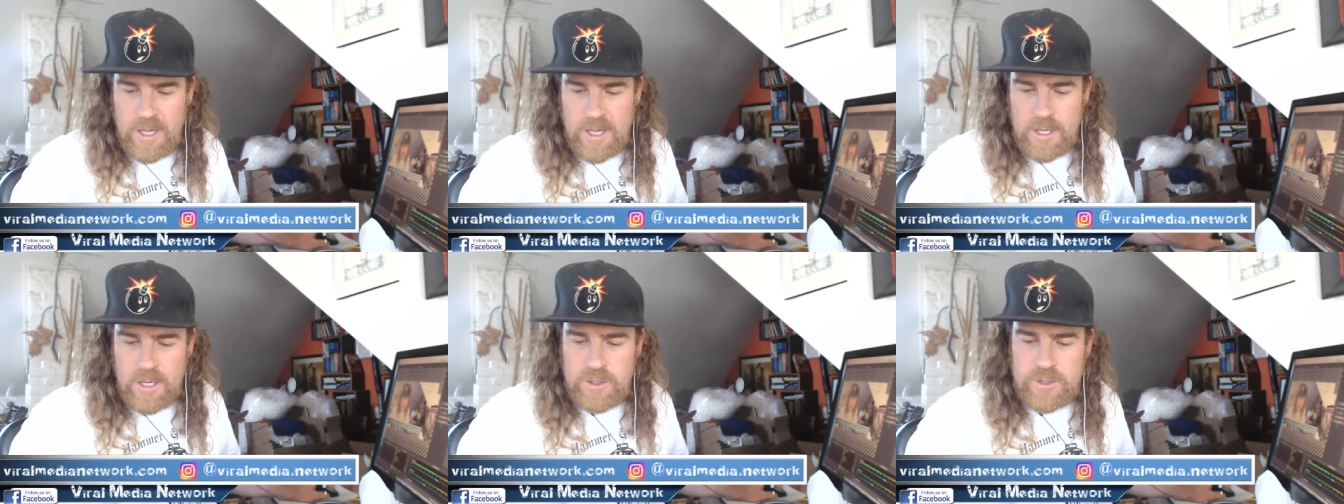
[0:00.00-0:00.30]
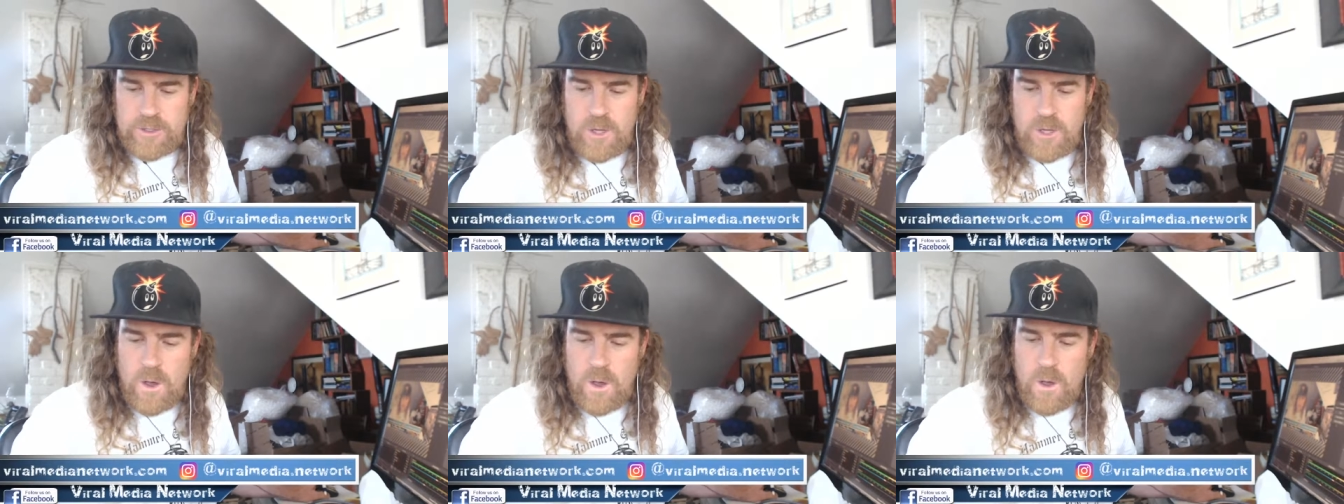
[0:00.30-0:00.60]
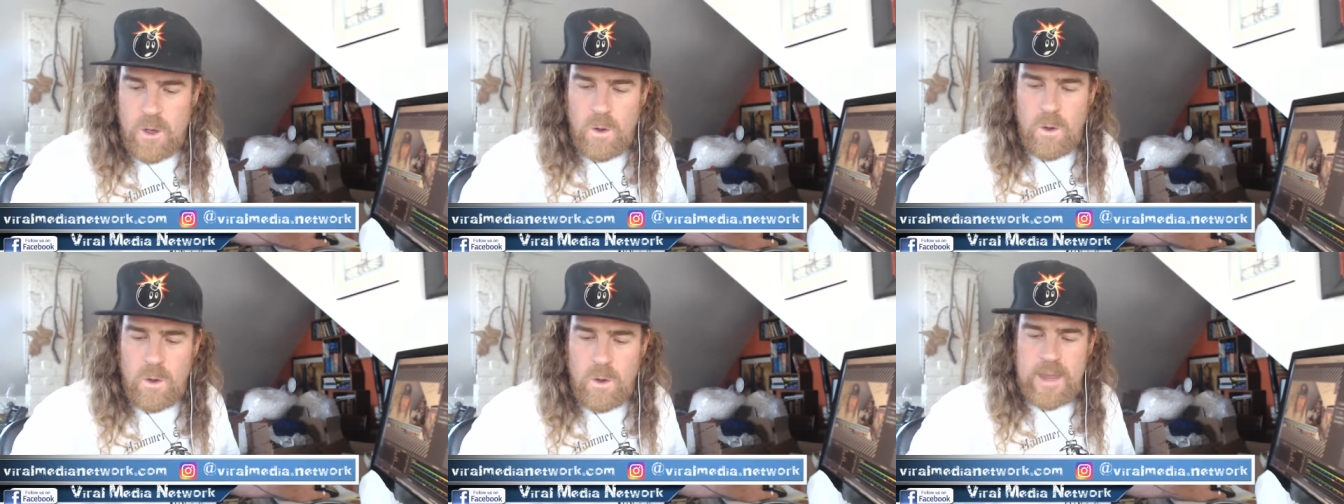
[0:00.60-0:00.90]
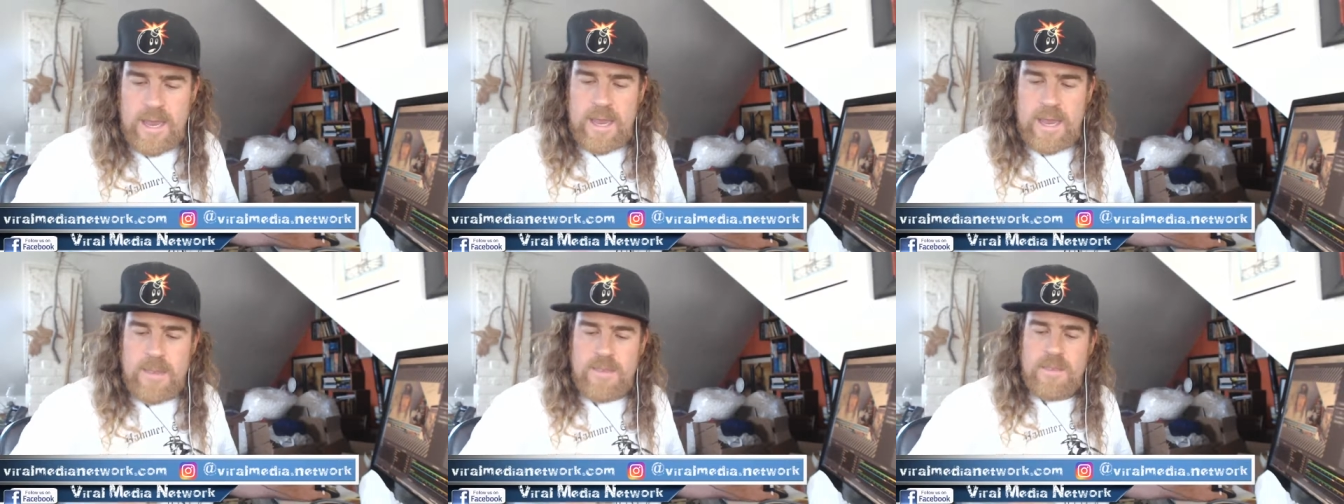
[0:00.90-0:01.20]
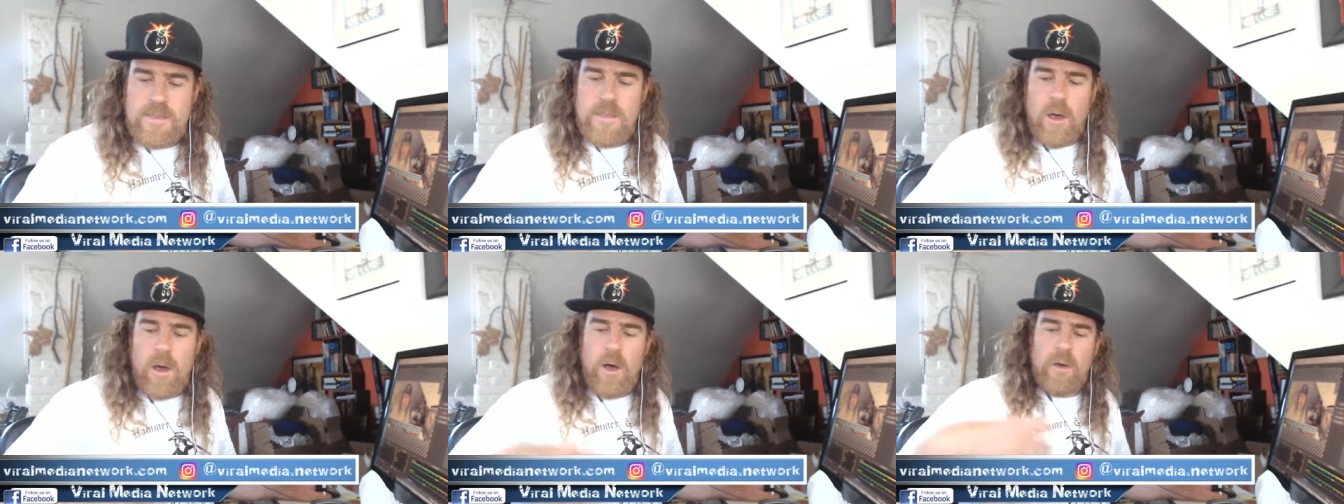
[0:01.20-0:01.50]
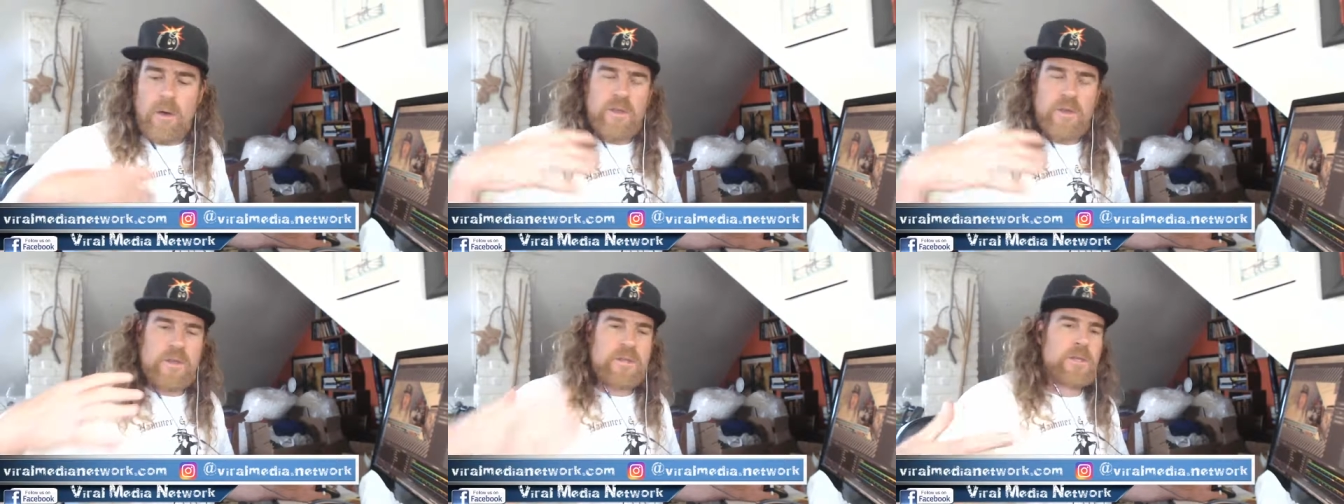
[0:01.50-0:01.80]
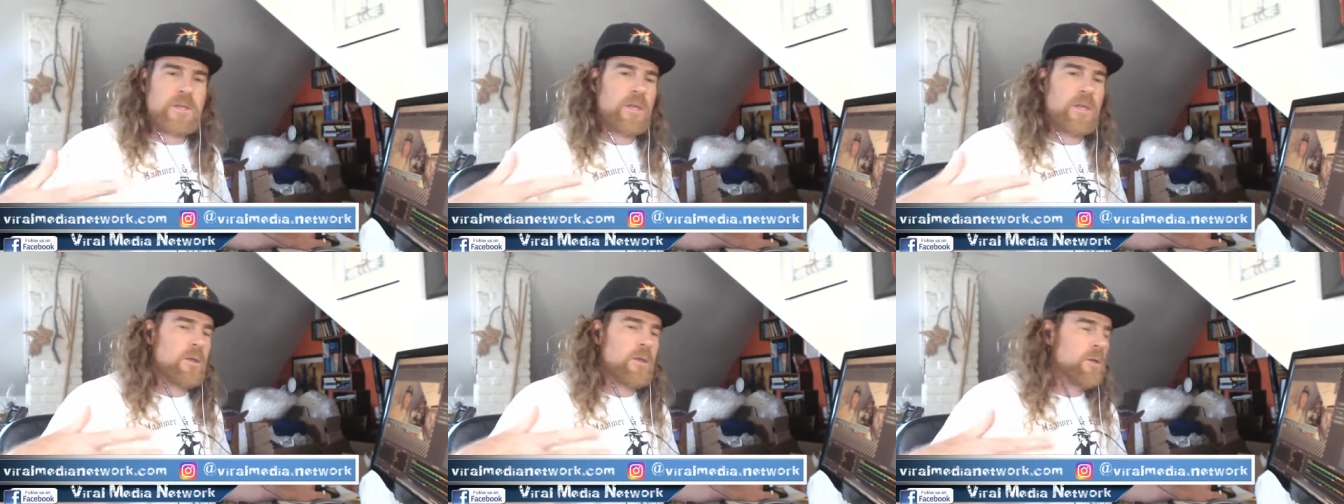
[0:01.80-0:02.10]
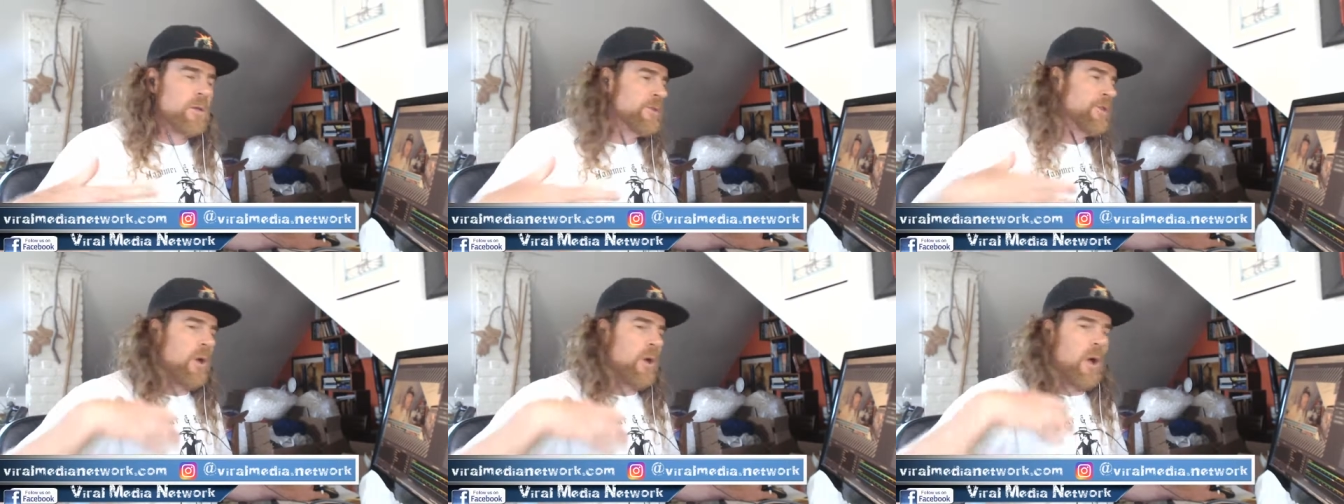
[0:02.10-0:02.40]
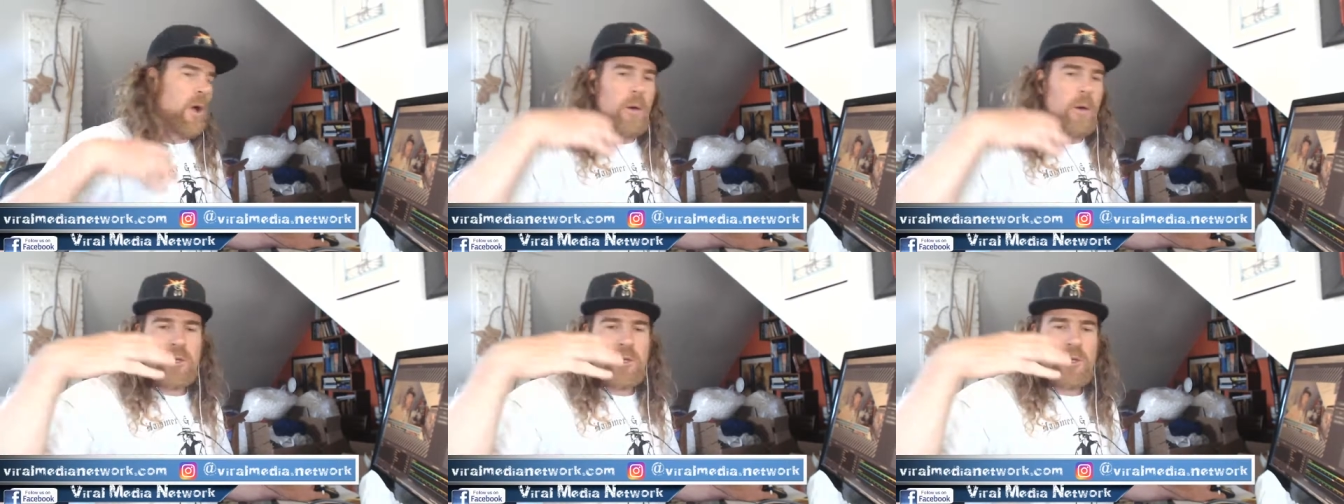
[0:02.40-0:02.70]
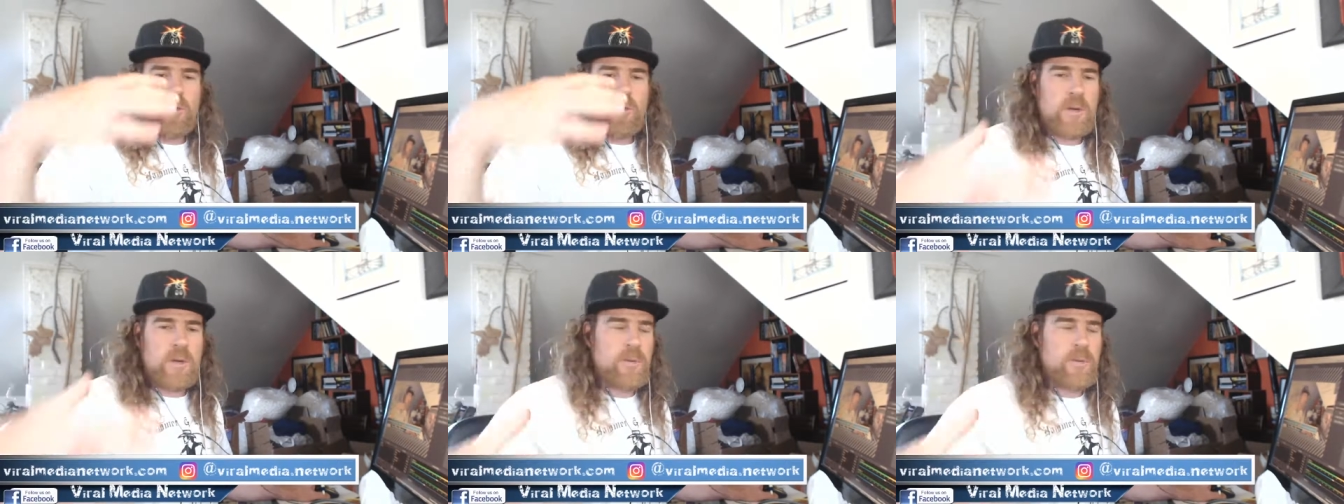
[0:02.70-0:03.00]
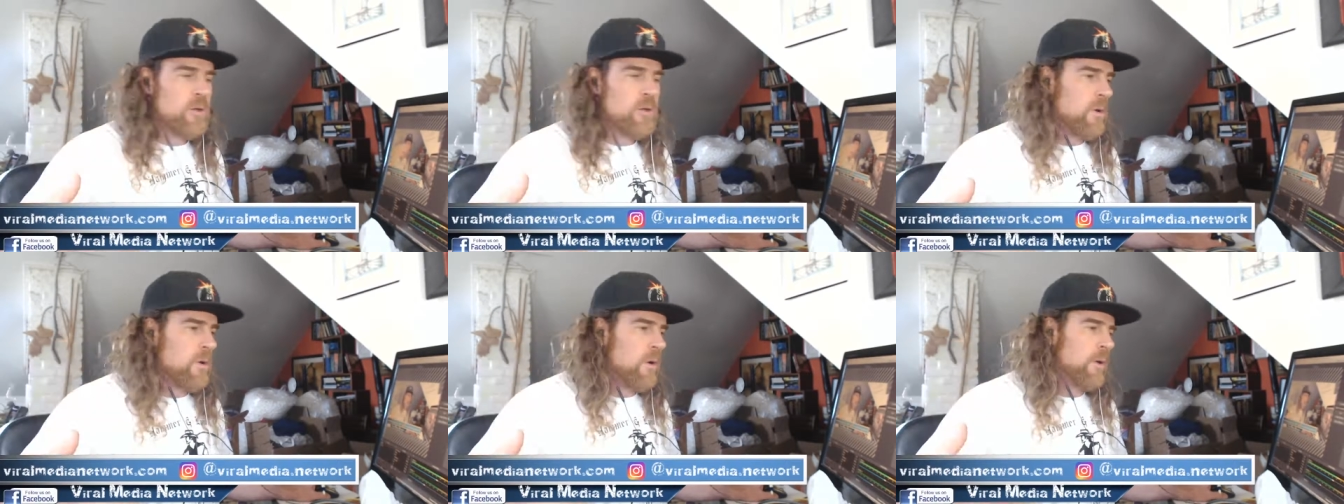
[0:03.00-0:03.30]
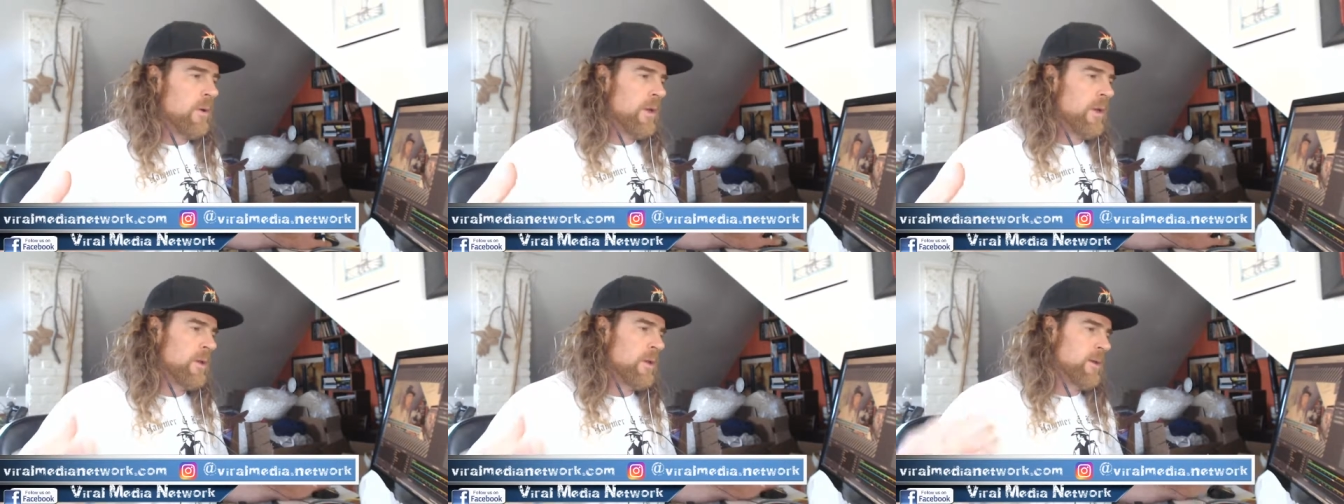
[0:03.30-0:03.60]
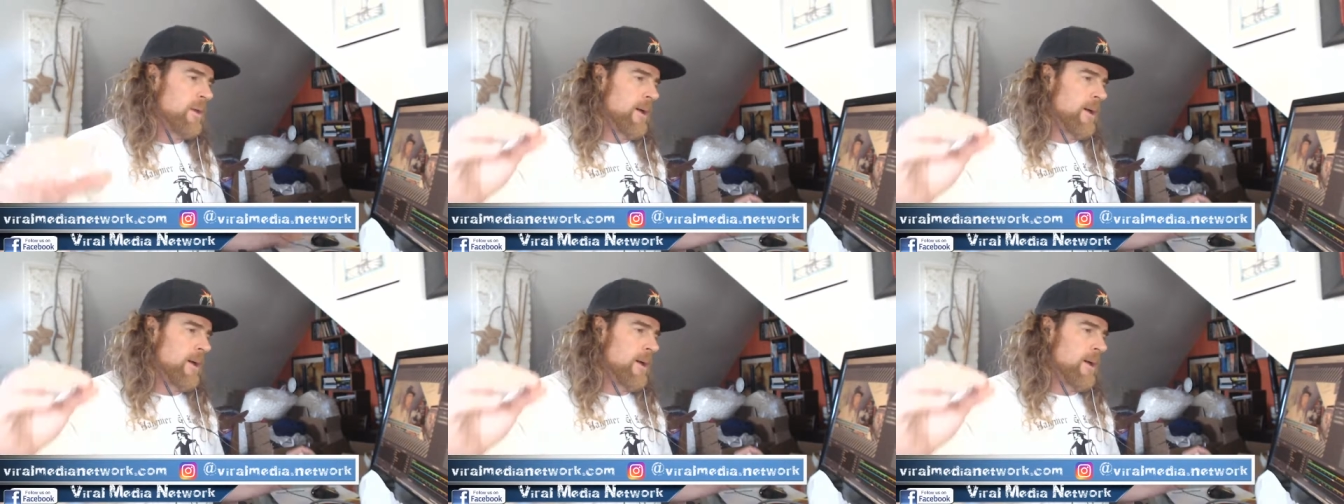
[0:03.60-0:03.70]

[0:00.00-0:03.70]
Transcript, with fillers: So in all this skills, you always want to be growing.